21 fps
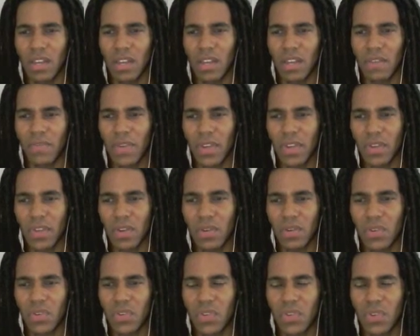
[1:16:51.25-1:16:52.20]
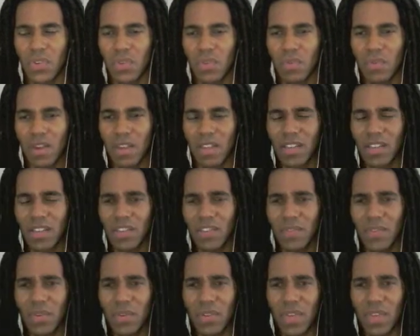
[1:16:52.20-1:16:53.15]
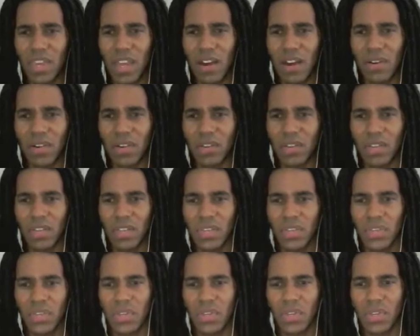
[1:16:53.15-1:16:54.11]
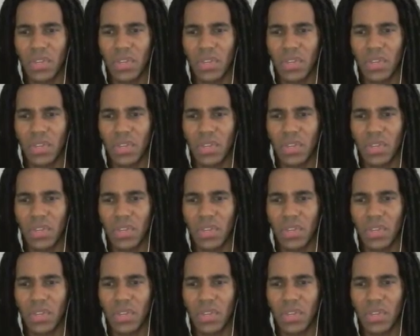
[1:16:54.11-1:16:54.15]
if I go to... I guess I can go to the character list.